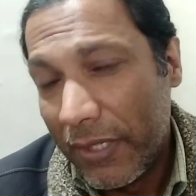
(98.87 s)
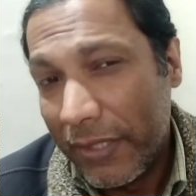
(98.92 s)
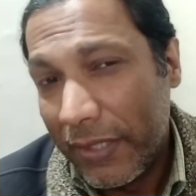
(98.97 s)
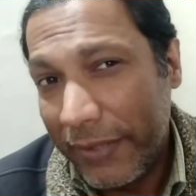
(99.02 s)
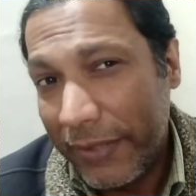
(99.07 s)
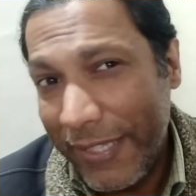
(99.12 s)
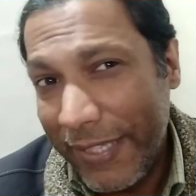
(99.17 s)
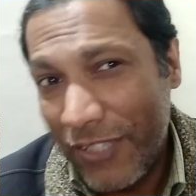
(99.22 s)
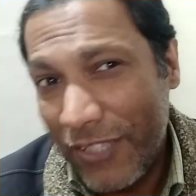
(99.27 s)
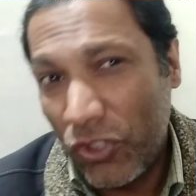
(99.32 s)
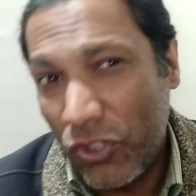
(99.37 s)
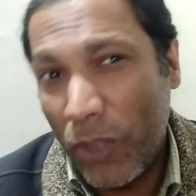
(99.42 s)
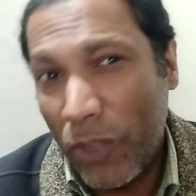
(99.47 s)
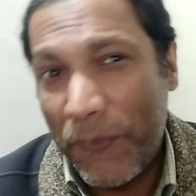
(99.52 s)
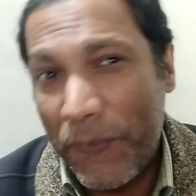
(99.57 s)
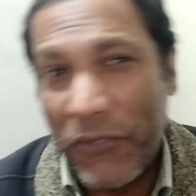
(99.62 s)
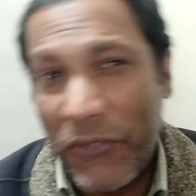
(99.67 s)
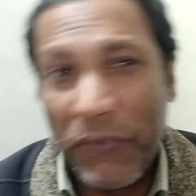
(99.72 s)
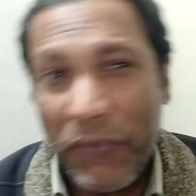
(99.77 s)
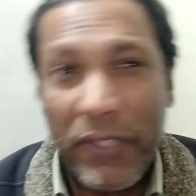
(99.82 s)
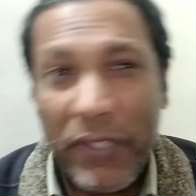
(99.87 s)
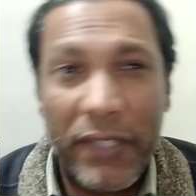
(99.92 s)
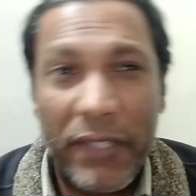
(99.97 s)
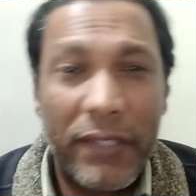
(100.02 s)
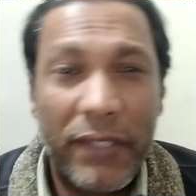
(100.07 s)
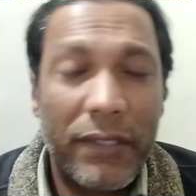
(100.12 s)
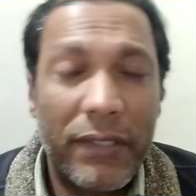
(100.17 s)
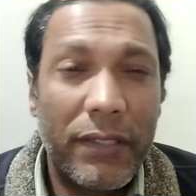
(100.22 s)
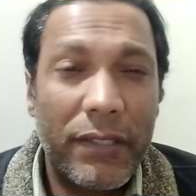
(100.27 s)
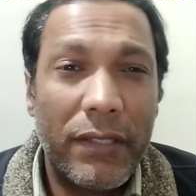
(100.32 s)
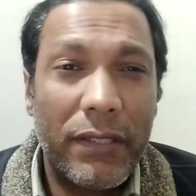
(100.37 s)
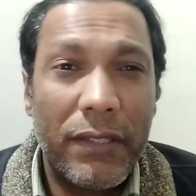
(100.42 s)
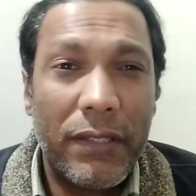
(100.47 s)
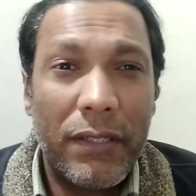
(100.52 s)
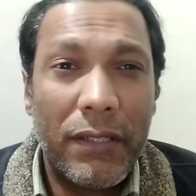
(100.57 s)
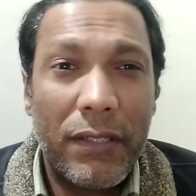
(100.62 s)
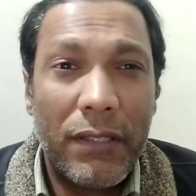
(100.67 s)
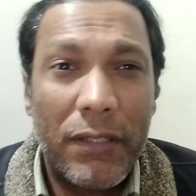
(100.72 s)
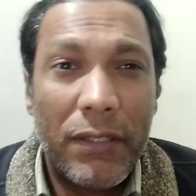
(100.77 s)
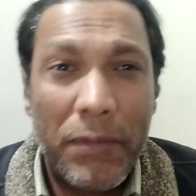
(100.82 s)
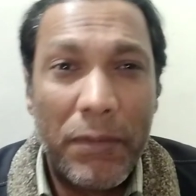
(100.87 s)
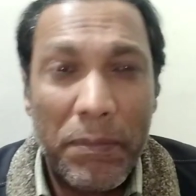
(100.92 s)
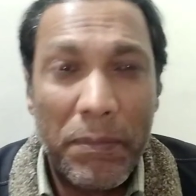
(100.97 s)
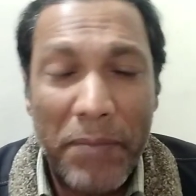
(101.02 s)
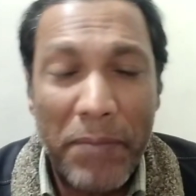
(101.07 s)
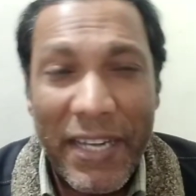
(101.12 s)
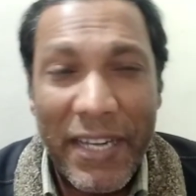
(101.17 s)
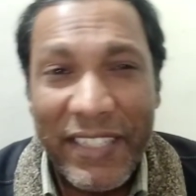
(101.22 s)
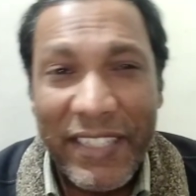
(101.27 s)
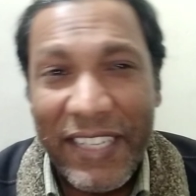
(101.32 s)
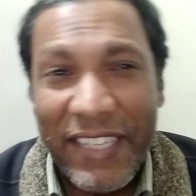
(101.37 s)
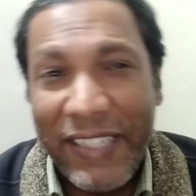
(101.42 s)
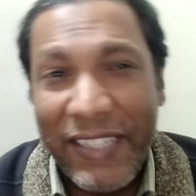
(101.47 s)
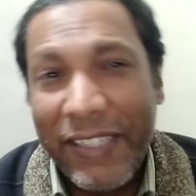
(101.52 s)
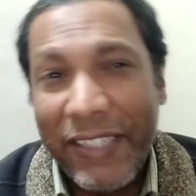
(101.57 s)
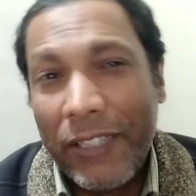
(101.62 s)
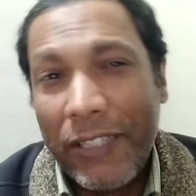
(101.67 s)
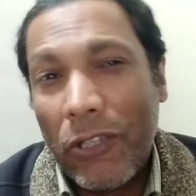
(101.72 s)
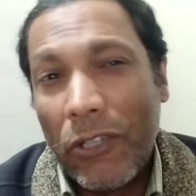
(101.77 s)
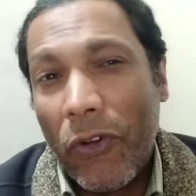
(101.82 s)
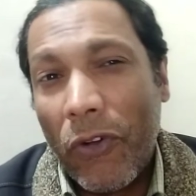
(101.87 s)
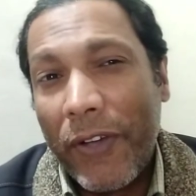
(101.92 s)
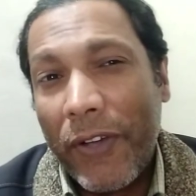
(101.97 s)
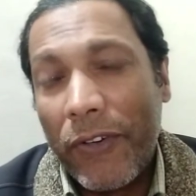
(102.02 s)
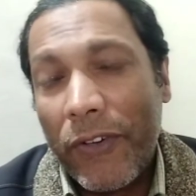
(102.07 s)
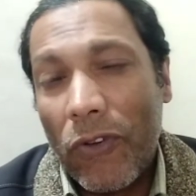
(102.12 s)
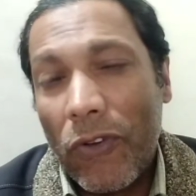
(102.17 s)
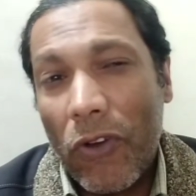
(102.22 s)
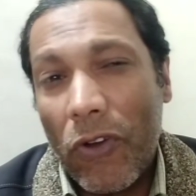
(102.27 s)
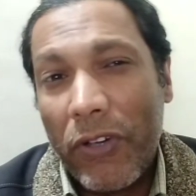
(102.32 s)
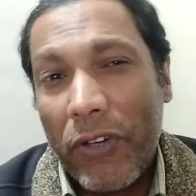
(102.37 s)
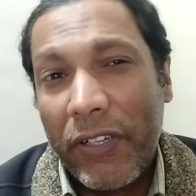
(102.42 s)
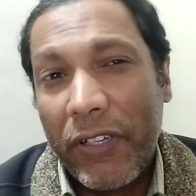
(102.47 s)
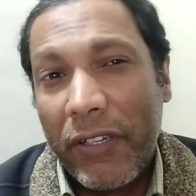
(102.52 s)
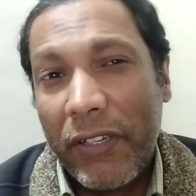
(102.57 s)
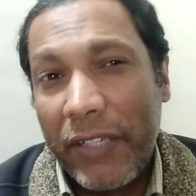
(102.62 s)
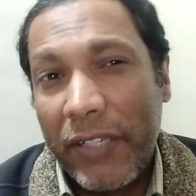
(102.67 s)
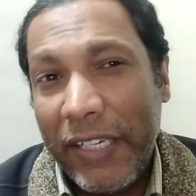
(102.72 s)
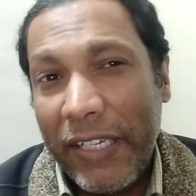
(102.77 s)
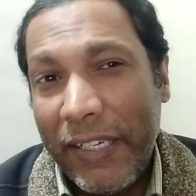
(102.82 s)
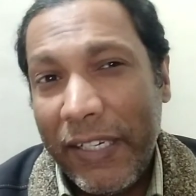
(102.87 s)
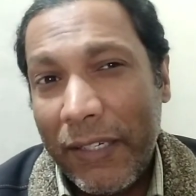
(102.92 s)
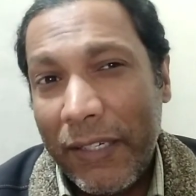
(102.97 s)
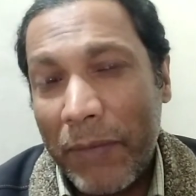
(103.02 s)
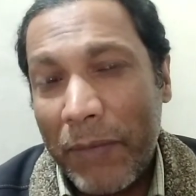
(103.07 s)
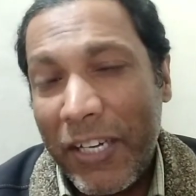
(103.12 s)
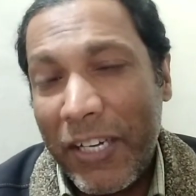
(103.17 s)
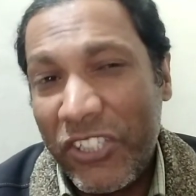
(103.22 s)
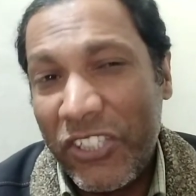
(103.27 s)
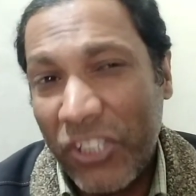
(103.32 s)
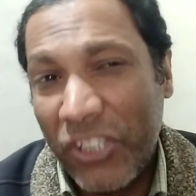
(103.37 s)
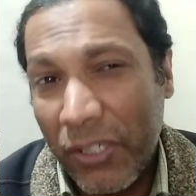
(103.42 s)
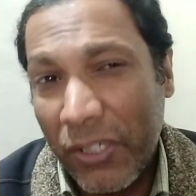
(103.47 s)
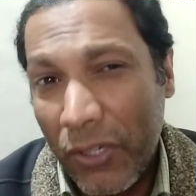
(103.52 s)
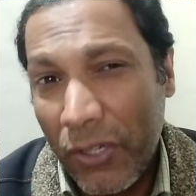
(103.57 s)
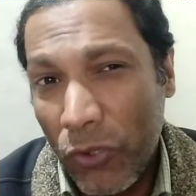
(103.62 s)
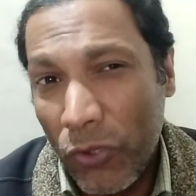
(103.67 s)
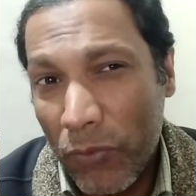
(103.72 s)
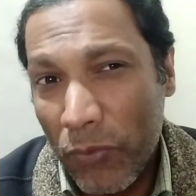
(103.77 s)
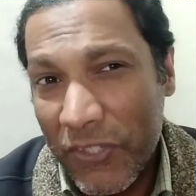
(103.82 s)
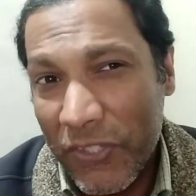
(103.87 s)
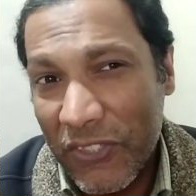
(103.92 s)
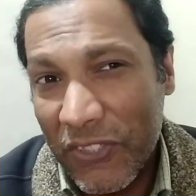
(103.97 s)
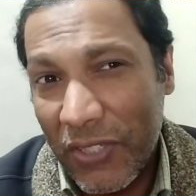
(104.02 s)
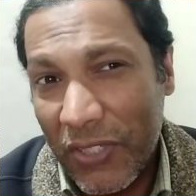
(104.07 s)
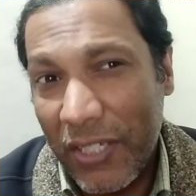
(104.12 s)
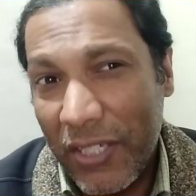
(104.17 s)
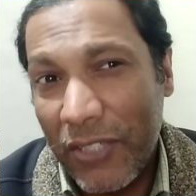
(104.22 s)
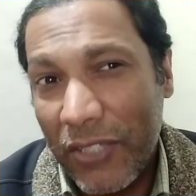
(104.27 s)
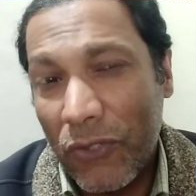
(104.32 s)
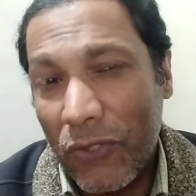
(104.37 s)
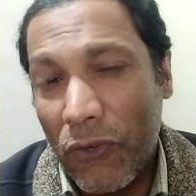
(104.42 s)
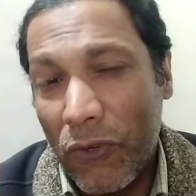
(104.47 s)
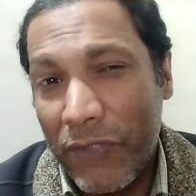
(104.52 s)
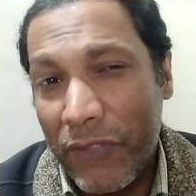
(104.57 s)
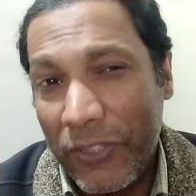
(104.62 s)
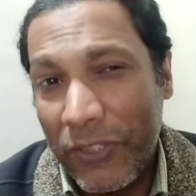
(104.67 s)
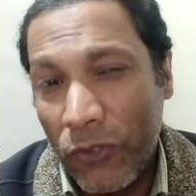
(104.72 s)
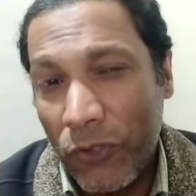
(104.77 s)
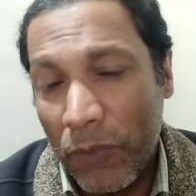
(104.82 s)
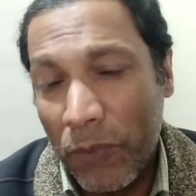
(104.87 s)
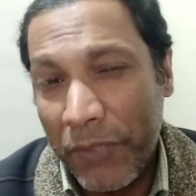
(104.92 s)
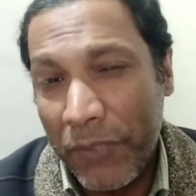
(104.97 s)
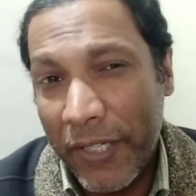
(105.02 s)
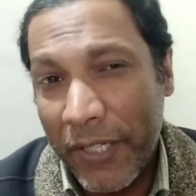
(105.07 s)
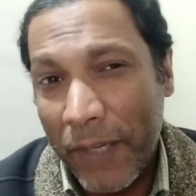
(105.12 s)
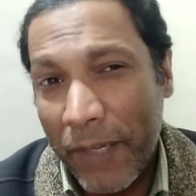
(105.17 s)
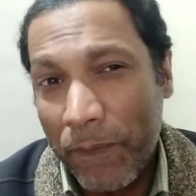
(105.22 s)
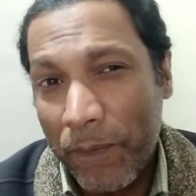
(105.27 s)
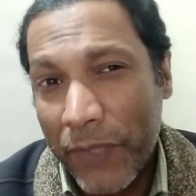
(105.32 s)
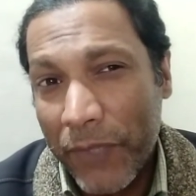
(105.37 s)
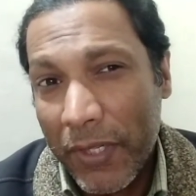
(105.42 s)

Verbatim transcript: These troops were uh, maintaining law and order in Benishangul Gumuz state of Ethiopia,